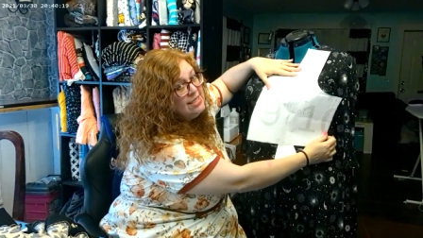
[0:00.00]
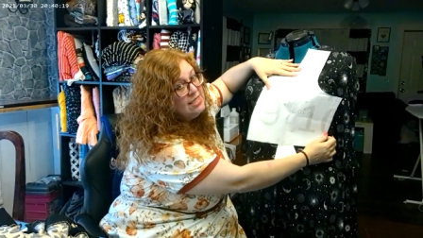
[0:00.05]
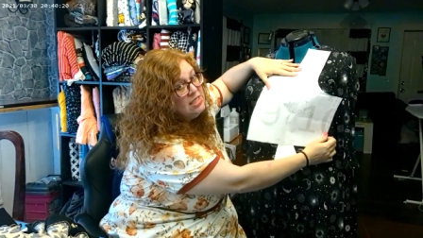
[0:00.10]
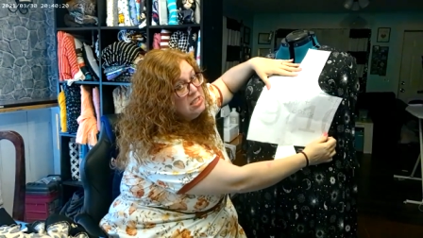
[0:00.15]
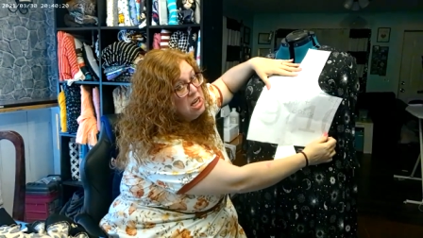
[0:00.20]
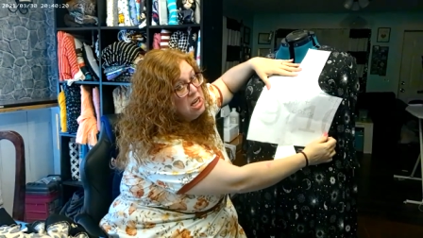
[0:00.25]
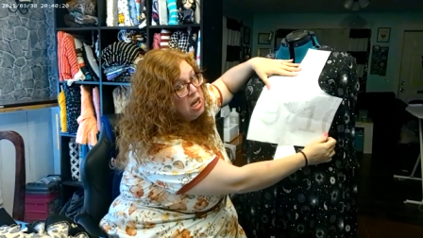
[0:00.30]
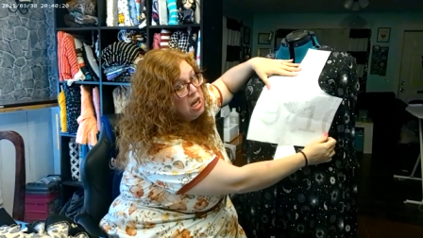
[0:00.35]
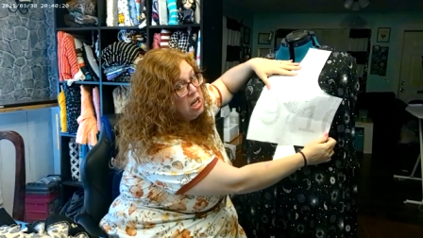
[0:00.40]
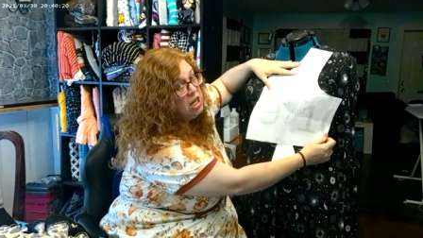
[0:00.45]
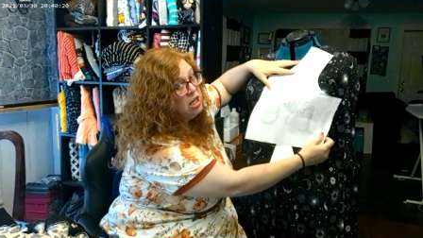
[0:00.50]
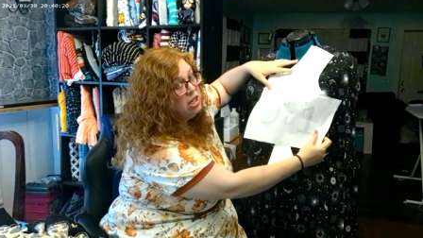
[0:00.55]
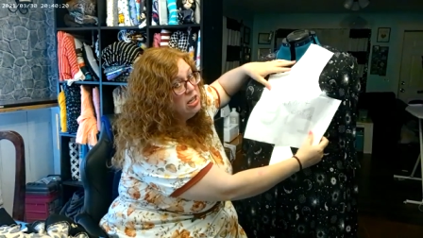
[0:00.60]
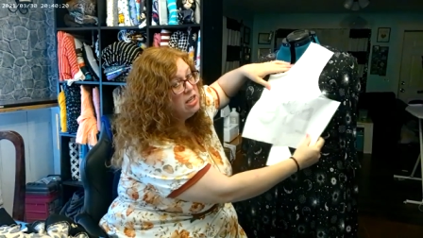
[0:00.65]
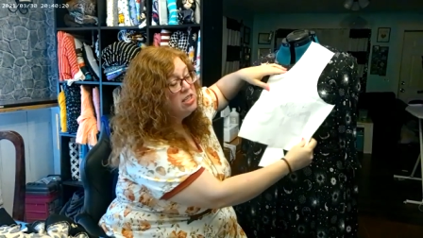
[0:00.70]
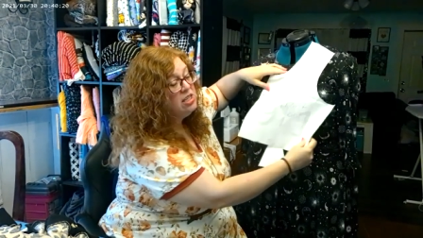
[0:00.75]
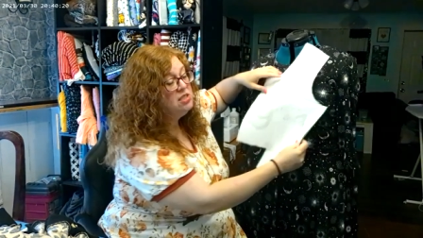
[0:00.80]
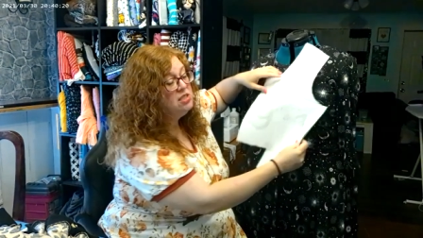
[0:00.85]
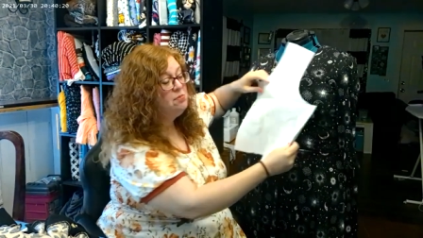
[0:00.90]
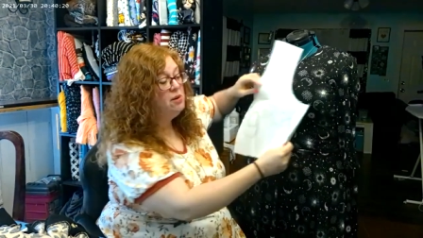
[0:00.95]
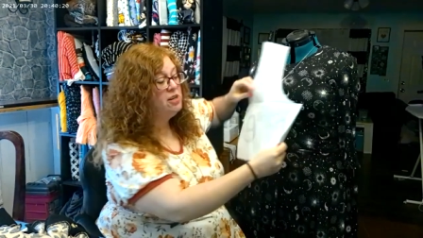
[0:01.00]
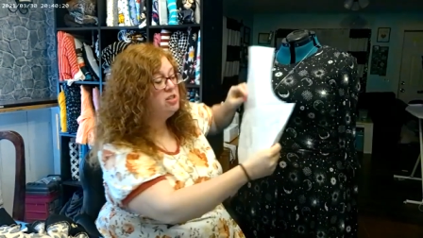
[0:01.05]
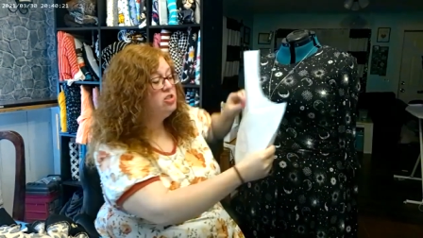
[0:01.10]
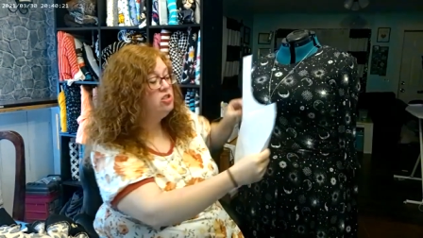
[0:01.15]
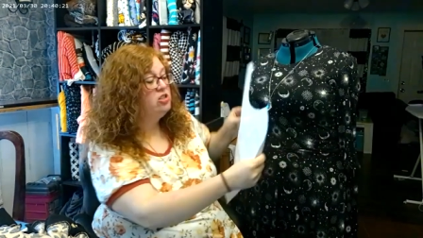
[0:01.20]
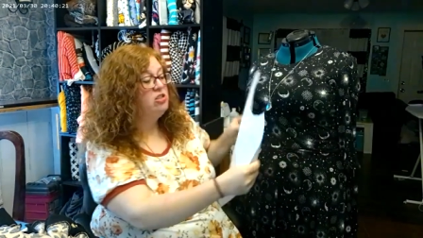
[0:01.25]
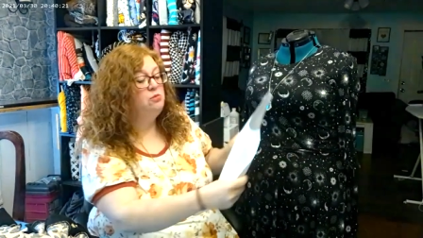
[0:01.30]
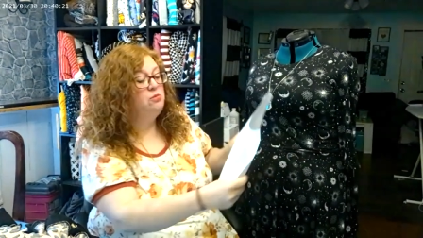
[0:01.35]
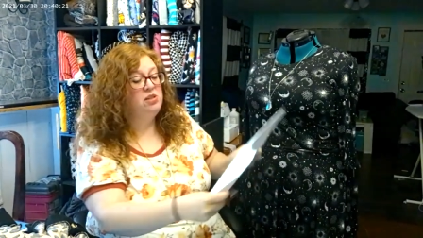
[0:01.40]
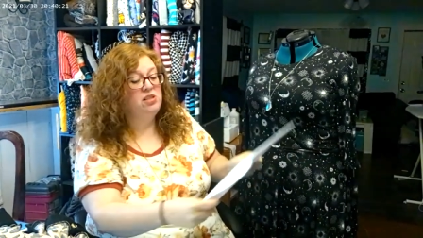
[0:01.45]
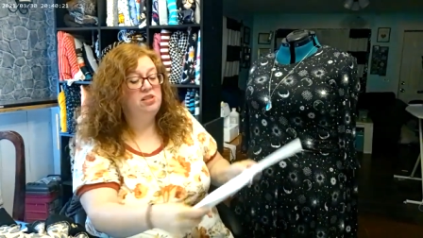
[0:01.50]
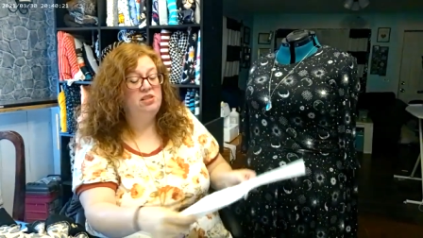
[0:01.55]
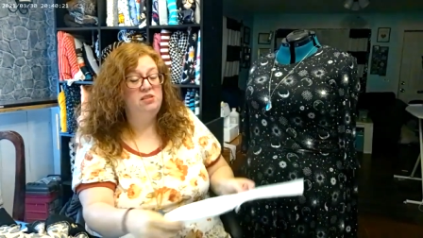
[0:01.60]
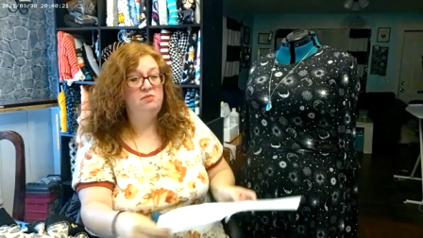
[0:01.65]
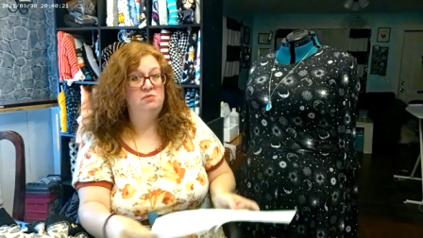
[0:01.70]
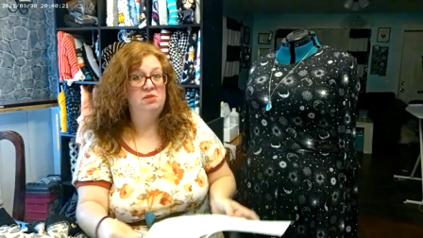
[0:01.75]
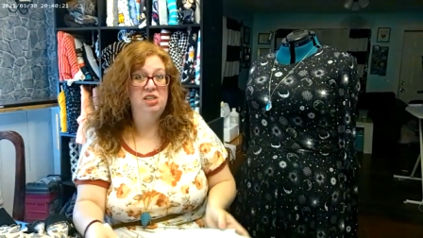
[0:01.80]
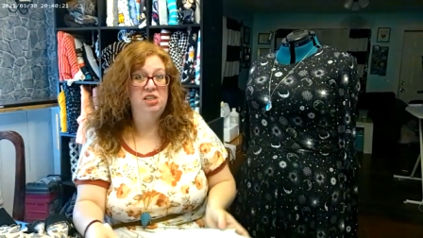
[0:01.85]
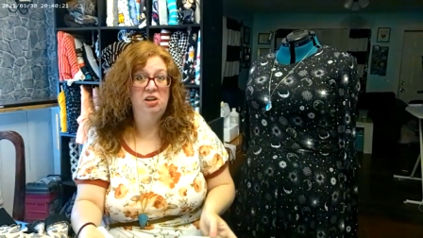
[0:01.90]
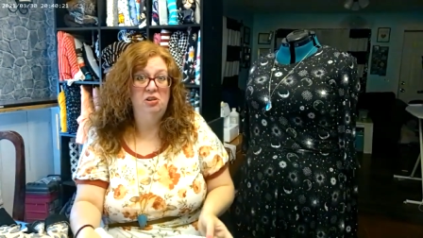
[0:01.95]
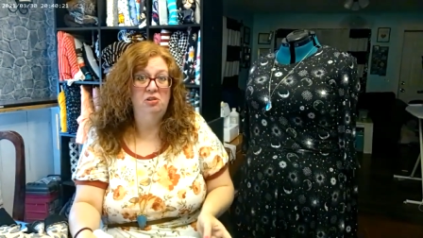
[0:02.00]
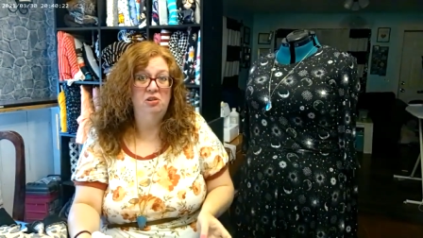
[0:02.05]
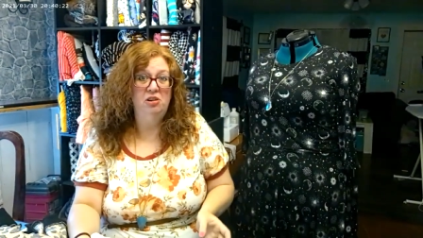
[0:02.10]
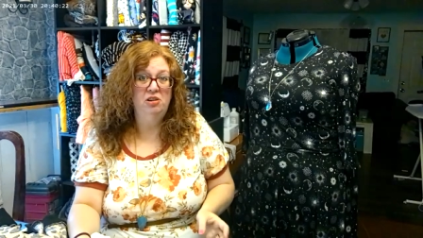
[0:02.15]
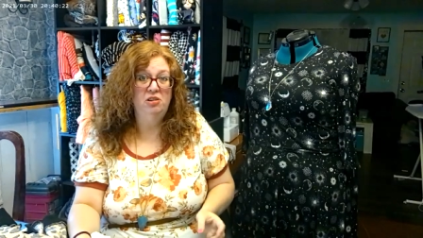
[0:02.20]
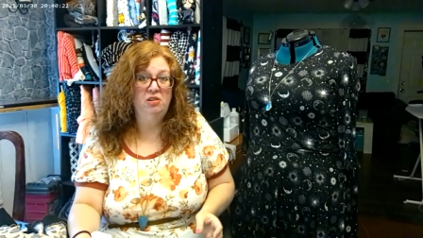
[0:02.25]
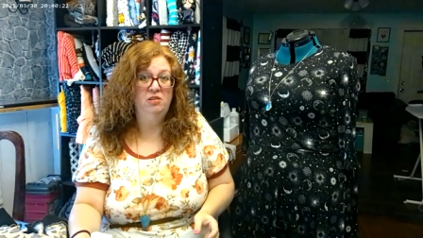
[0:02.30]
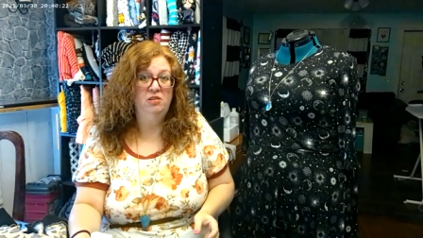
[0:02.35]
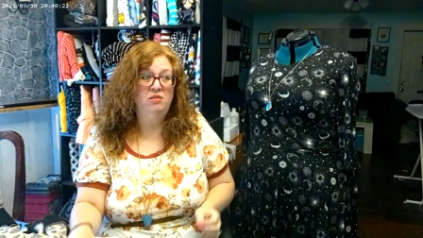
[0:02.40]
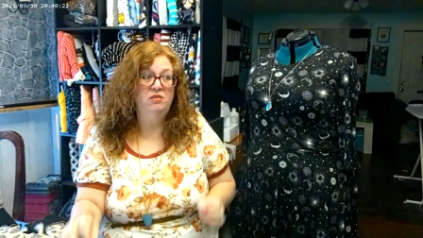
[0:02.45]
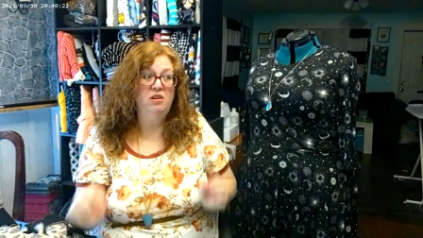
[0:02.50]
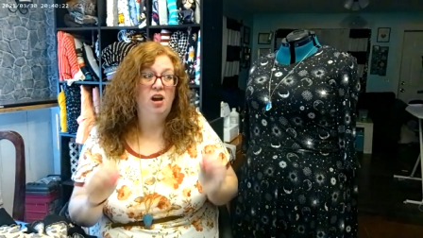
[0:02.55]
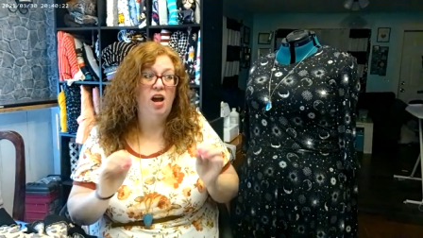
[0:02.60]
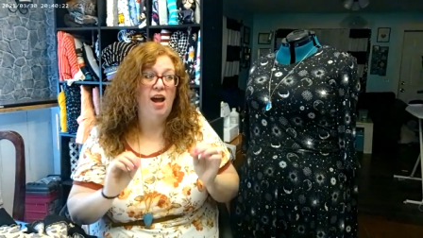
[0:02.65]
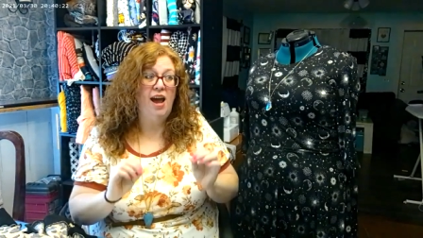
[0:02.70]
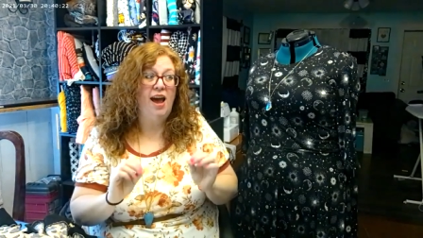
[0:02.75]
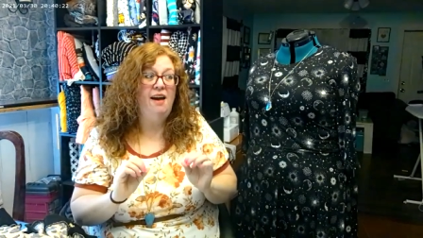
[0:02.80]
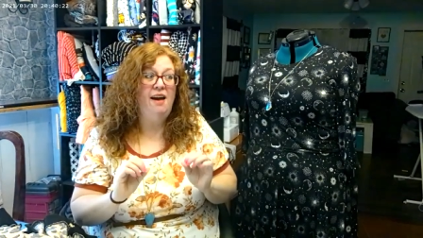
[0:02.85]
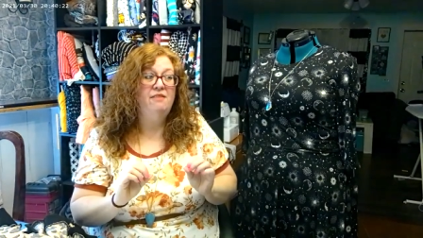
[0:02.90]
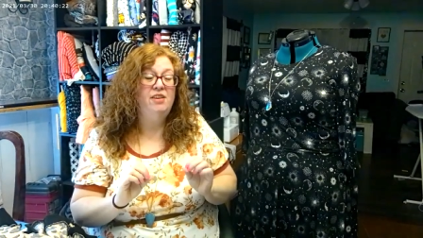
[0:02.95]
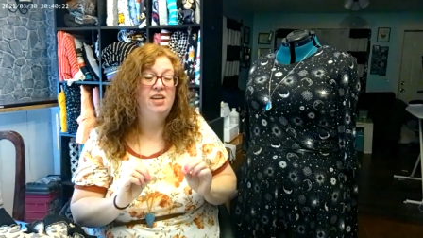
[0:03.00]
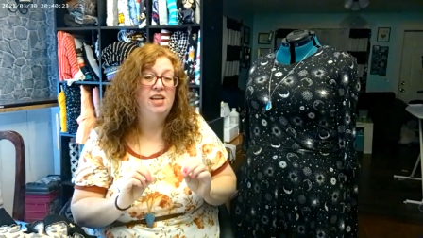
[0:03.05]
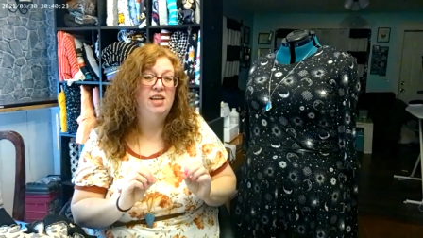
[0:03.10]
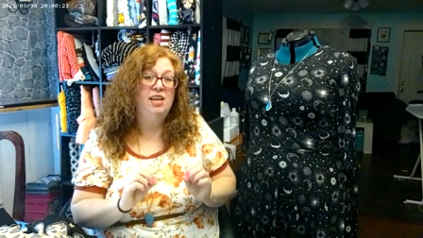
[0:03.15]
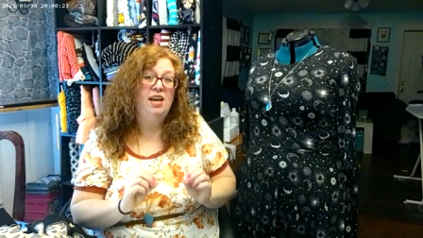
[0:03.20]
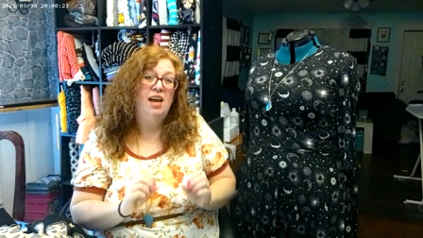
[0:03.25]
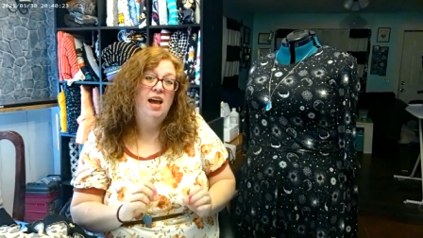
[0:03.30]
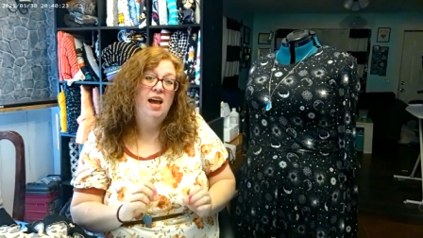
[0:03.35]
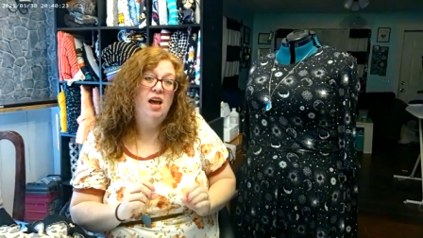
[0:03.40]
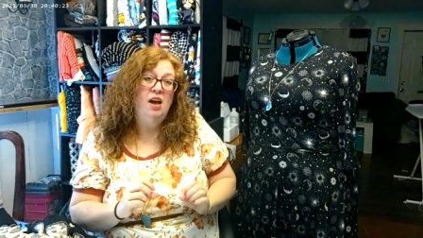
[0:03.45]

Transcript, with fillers: snug, especially with the material not having